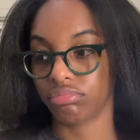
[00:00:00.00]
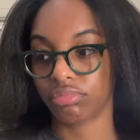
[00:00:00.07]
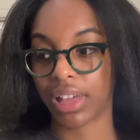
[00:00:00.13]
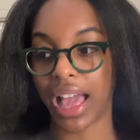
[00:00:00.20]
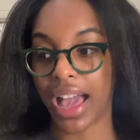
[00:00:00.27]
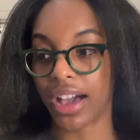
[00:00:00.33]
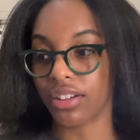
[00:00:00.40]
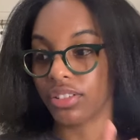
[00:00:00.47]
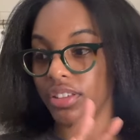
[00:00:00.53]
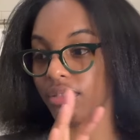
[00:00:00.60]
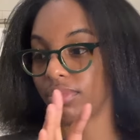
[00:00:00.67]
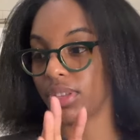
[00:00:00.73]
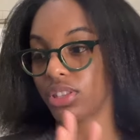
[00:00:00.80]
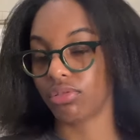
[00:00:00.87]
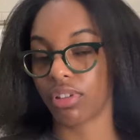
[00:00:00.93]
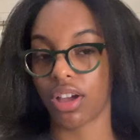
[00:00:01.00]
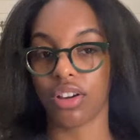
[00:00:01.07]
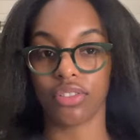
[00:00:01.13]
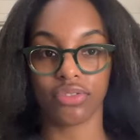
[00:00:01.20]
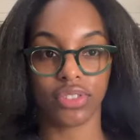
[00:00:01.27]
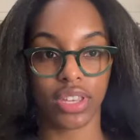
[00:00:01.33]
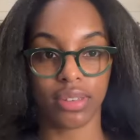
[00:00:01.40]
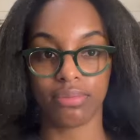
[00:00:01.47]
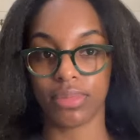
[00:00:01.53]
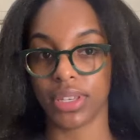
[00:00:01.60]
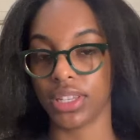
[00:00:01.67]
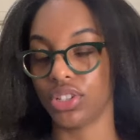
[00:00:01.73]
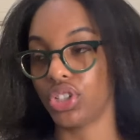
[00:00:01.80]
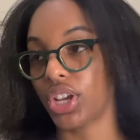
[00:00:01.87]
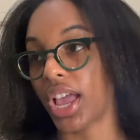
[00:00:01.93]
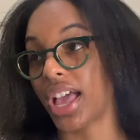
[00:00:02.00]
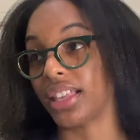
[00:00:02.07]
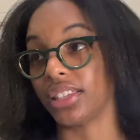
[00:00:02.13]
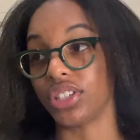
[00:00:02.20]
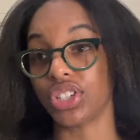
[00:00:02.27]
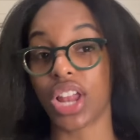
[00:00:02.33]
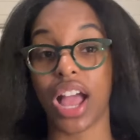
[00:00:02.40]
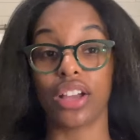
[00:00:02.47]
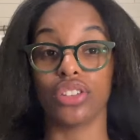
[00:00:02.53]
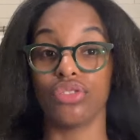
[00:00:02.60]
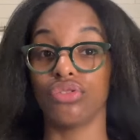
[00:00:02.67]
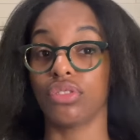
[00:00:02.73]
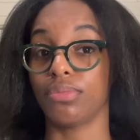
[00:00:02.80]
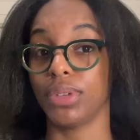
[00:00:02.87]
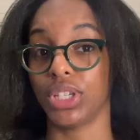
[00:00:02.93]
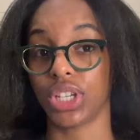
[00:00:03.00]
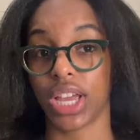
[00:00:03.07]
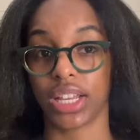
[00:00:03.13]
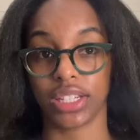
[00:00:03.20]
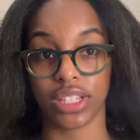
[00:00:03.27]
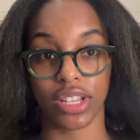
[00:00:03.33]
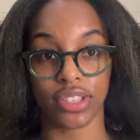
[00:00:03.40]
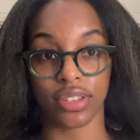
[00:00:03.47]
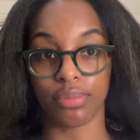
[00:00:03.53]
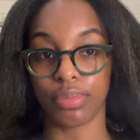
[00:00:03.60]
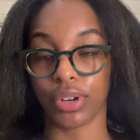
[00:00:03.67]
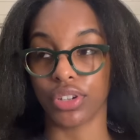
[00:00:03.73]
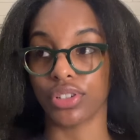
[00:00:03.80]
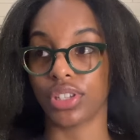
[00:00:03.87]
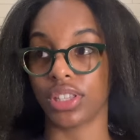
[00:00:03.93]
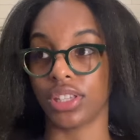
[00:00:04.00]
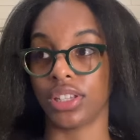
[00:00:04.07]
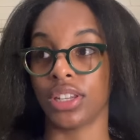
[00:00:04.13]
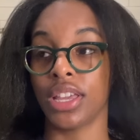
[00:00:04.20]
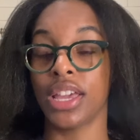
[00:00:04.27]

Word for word: how your mental health can be challenged how you can be challenged as a person